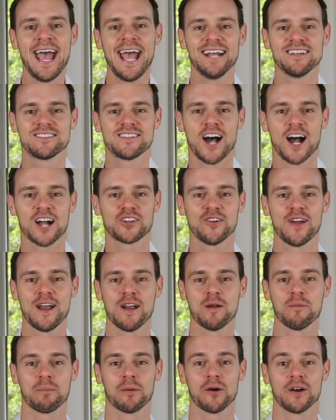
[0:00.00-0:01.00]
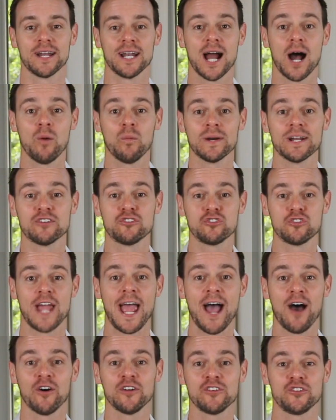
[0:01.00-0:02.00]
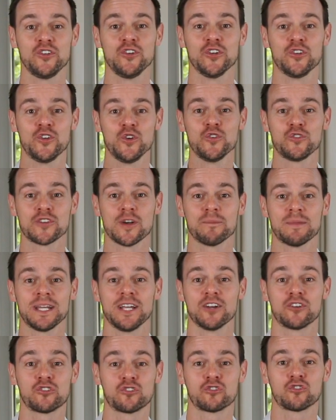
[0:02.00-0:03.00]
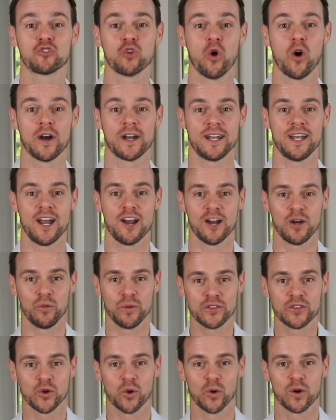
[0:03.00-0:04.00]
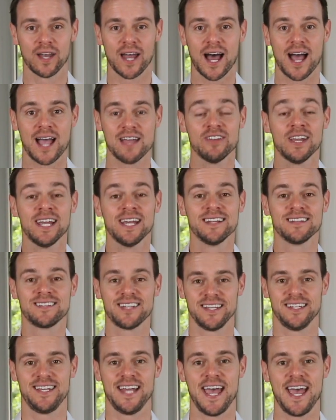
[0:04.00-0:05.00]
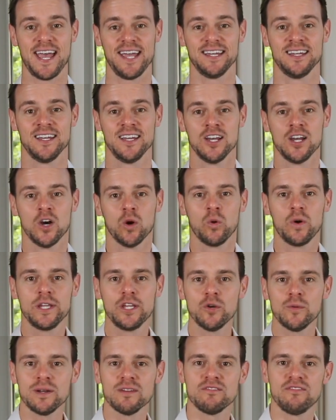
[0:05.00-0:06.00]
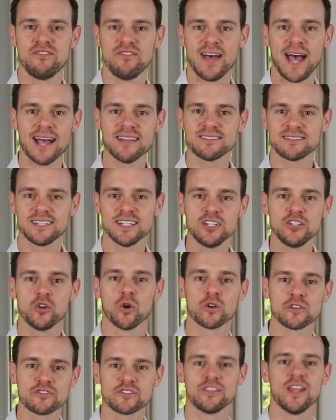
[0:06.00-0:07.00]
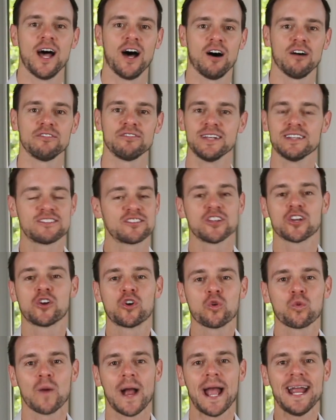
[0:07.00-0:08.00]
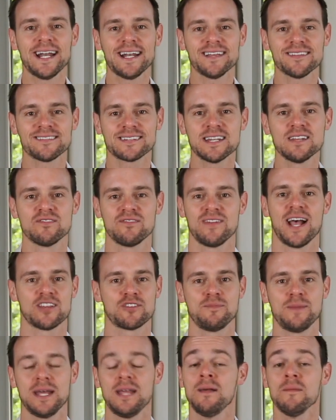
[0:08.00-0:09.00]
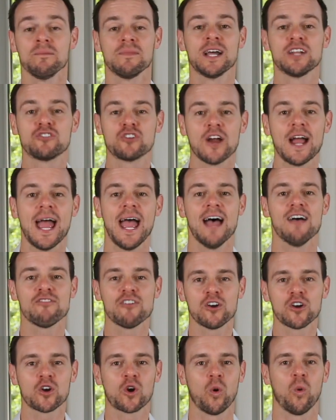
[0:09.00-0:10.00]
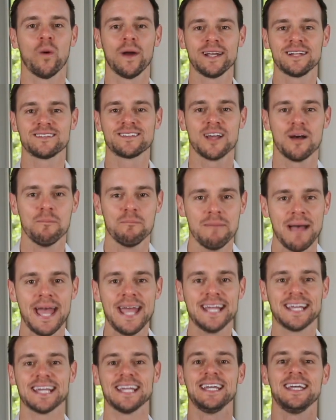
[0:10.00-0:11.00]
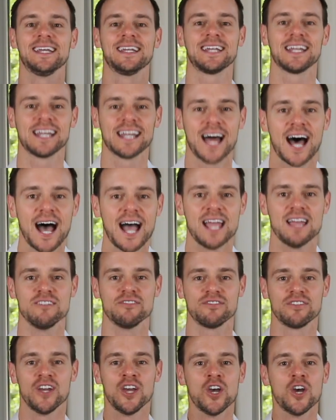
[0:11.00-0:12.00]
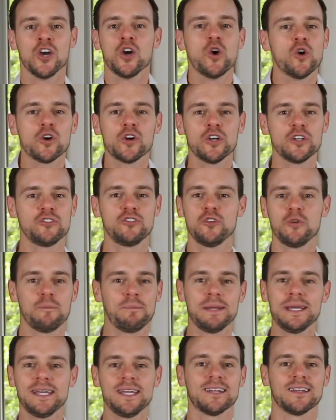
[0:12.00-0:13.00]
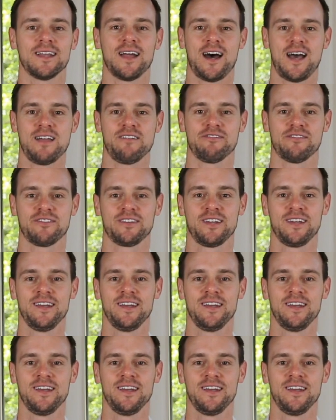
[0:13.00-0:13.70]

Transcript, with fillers: Hey, it's Dr. Aaron Bird, and I want to challenge you to do something extraordinary with your life today. Will you invest in yourself? It's the greatest investment that you're ever going to make in life. Who could you be in life?